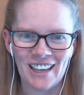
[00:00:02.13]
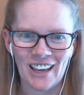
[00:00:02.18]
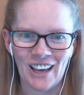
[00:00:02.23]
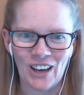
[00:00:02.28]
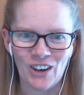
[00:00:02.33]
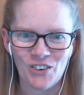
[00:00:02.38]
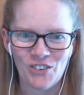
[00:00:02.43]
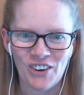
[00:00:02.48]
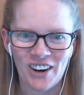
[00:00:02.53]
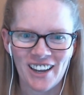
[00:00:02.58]

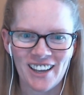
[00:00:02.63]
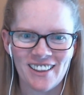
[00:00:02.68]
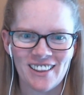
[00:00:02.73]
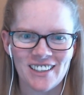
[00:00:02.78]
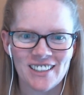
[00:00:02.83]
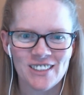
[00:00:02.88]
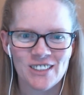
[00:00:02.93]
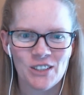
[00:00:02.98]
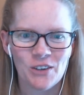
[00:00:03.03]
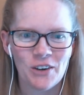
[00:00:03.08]
All right,
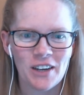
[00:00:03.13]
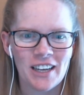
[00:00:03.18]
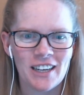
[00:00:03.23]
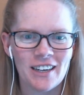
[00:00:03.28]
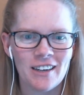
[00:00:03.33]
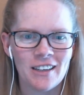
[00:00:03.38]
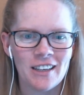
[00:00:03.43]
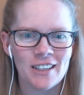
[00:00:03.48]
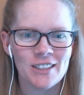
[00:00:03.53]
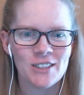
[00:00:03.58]
let's go ahead
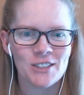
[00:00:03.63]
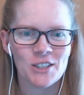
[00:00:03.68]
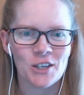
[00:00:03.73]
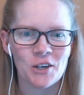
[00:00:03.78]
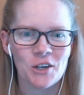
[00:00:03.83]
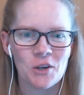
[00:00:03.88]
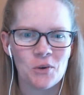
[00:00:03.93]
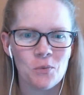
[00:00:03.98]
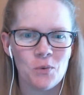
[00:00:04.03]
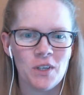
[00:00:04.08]
and get
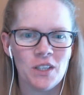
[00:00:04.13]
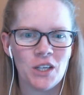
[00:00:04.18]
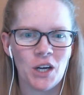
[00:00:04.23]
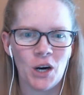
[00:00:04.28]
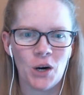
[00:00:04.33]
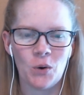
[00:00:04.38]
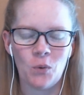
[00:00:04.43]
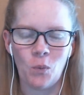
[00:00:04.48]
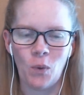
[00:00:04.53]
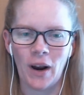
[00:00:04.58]
started with
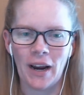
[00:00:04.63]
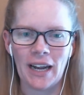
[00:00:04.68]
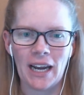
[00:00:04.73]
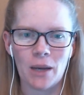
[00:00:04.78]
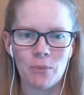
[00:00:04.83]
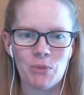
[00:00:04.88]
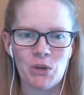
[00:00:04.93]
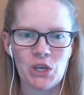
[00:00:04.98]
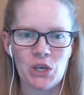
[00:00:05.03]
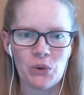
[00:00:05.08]
our
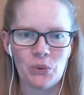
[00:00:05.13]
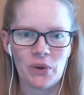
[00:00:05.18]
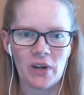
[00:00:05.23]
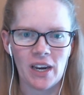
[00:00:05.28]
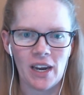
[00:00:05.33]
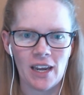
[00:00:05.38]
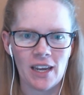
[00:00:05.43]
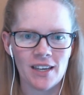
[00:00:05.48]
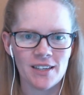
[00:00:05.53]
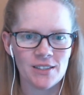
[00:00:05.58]
YNAB
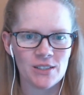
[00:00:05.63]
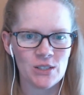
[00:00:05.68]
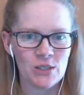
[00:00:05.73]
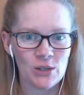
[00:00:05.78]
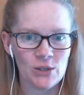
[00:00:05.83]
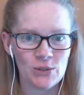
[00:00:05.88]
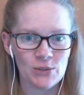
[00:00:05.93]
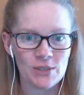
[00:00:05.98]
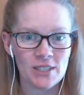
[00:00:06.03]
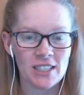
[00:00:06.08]
Q&A.
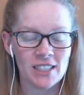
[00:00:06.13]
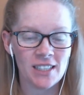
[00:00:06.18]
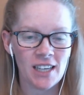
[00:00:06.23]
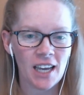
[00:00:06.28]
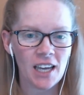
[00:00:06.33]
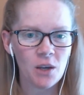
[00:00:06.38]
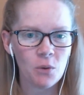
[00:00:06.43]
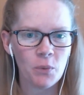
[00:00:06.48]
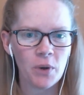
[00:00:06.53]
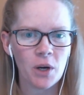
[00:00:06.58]
So
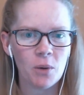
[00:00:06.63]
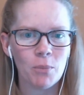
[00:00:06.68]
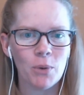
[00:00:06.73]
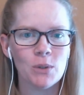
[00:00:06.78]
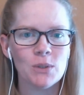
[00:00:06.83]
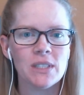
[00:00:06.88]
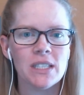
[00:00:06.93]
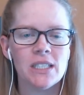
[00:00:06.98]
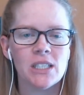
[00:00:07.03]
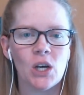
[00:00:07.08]
today we are
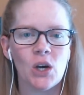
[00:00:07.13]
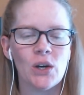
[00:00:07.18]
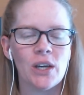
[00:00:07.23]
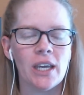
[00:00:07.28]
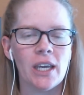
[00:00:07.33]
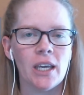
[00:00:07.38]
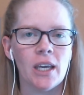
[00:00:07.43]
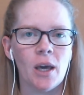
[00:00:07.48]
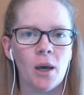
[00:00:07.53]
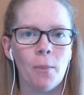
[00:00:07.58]
mostly
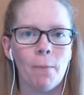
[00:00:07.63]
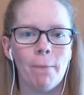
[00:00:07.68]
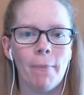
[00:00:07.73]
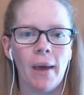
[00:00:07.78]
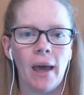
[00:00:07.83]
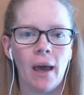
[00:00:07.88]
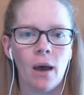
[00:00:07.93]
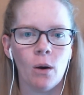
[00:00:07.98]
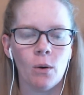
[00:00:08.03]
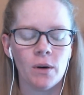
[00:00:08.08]
talking
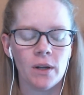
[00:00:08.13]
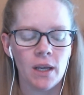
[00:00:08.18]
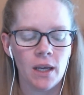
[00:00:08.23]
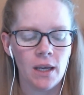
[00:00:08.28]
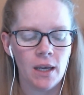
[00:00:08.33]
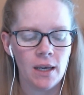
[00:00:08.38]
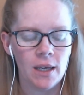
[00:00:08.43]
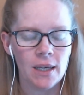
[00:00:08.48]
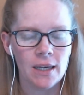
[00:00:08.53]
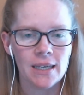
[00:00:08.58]
about
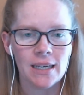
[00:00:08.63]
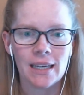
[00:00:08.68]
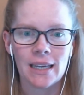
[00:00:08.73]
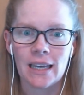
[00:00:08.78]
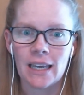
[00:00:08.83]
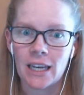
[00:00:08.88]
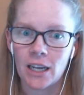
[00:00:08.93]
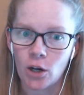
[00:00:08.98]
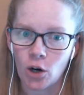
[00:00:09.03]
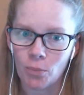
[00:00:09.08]

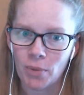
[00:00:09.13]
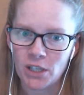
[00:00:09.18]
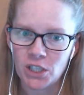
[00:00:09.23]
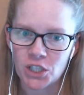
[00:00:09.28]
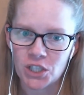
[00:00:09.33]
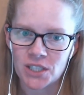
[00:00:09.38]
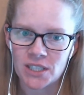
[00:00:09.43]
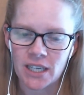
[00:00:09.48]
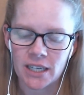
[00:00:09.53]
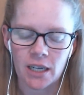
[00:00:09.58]
getting our
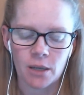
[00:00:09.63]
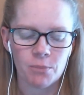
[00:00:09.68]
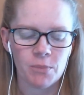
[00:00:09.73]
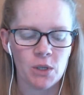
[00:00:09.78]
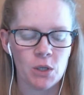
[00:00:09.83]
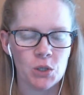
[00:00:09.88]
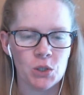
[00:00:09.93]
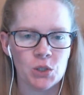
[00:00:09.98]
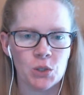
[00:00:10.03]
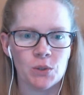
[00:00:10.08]
budget set up.
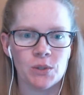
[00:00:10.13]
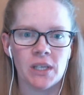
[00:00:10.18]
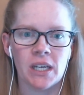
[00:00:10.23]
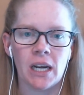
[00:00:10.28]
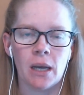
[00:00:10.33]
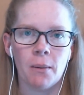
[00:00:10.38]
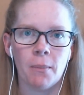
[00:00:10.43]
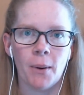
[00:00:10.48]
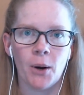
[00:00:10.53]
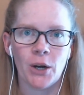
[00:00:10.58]
So
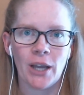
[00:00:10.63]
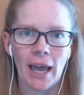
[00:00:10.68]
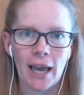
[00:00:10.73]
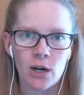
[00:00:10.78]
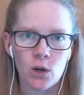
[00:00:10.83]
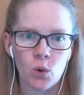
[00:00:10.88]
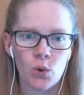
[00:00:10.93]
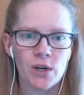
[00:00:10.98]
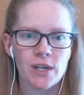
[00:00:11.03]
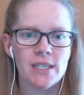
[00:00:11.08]
setting up our
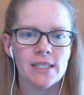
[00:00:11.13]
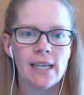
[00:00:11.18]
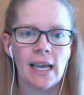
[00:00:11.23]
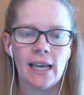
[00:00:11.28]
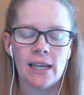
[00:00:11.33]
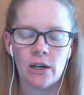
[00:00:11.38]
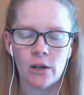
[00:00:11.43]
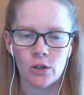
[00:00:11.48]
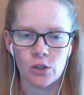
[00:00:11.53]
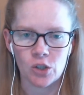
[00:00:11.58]
categories
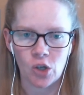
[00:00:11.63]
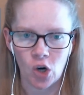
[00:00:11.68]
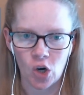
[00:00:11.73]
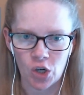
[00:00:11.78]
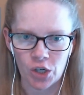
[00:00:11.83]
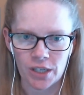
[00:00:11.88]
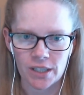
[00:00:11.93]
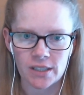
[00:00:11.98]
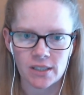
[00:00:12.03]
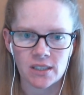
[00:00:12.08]
and our
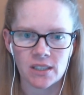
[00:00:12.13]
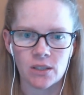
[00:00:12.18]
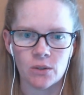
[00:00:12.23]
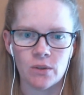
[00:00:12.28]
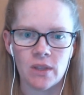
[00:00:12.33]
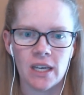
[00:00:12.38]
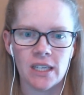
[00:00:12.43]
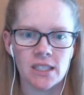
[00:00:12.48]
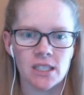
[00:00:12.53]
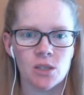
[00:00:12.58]
targets. So
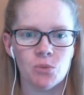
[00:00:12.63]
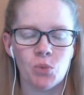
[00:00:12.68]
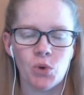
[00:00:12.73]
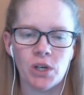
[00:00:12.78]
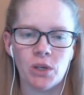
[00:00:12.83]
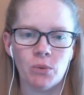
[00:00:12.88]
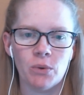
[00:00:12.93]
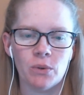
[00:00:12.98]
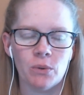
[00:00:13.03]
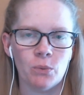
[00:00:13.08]
that's the
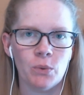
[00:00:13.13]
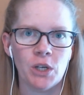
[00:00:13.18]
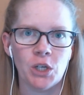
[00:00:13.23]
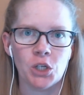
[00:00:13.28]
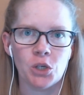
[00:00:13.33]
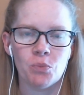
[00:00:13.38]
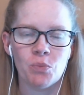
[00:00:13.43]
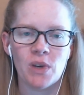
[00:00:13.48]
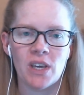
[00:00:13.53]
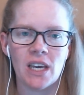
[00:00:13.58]
point that we
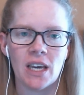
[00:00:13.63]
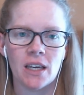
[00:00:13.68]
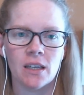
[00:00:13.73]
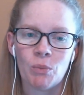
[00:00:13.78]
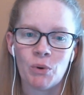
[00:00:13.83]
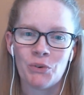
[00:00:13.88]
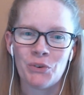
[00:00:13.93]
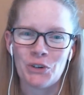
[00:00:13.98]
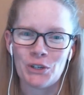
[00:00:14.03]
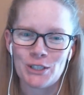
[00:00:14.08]
should be at.
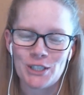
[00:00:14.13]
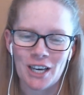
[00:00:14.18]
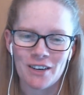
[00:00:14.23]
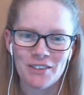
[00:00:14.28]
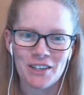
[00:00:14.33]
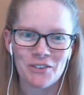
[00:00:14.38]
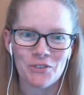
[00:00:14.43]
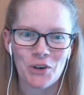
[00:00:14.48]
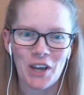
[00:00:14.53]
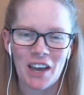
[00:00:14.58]
But first off,
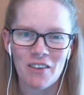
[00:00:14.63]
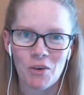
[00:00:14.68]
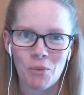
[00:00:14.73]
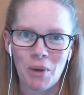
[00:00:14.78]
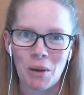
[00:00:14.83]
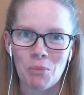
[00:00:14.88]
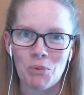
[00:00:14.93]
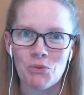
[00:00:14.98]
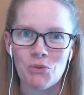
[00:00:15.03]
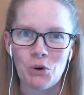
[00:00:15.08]
if we haven't
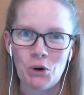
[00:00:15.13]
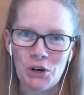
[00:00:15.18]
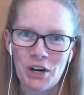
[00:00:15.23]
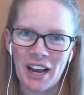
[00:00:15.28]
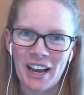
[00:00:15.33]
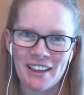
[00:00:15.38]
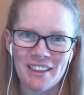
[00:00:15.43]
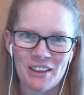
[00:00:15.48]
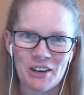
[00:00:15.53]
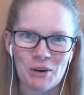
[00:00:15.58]
met before,
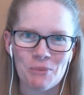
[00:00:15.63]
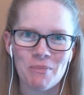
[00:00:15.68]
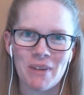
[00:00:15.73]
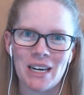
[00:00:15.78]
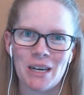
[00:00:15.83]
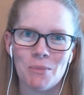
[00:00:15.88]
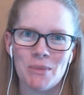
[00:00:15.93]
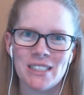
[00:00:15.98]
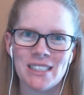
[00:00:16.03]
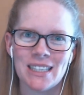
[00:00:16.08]
hi there, my
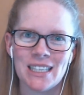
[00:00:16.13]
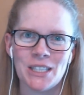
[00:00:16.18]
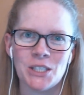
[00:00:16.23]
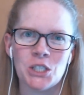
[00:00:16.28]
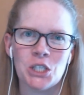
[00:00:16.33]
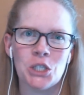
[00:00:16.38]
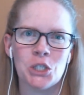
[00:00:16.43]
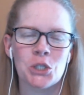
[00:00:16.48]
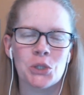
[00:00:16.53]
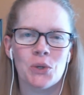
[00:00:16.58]
name is
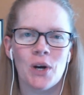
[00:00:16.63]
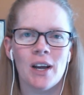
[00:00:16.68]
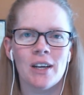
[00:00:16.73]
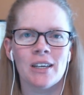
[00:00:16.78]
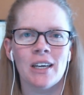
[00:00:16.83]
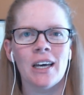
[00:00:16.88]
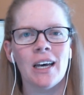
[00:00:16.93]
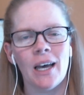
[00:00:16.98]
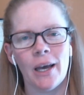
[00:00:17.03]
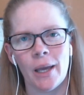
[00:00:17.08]
Lindsey
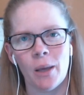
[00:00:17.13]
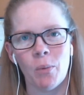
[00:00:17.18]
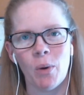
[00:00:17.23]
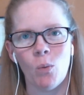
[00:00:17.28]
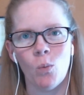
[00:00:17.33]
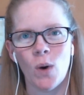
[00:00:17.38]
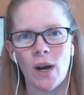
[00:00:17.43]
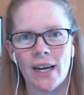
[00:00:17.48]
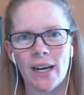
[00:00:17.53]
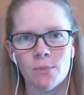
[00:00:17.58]
Ciarrocca. I am a
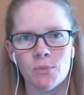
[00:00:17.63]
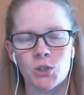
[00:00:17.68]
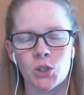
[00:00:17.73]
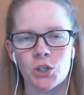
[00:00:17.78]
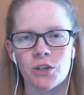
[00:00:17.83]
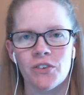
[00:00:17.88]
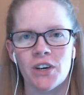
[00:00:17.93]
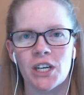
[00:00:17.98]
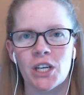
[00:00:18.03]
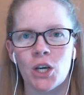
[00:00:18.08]
YNAB
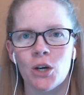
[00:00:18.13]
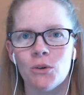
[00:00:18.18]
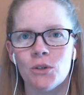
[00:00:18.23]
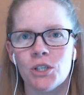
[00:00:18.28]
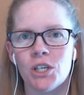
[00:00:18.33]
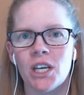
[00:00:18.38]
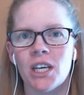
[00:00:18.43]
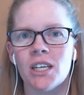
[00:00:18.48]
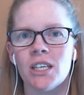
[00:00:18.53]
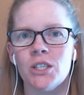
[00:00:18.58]
certified
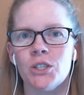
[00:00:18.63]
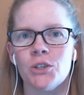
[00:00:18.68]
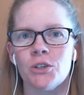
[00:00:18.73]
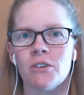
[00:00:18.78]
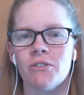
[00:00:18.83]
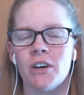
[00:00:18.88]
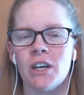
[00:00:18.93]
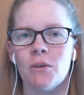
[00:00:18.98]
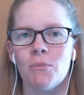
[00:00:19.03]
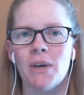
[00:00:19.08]
coach and a
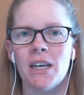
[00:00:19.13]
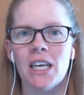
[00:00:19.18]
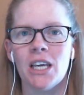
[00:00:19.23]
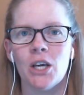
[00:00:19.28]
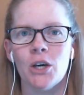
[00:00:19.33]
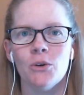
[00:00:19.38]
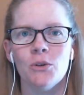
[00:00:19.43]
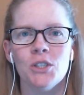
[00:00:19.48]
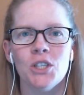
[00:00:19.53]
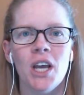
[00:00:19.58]
certified money
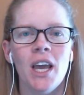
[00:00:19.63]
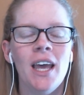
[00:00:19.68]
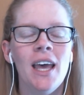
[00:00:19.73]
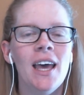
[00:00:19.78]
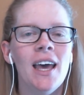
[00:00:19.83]
coach.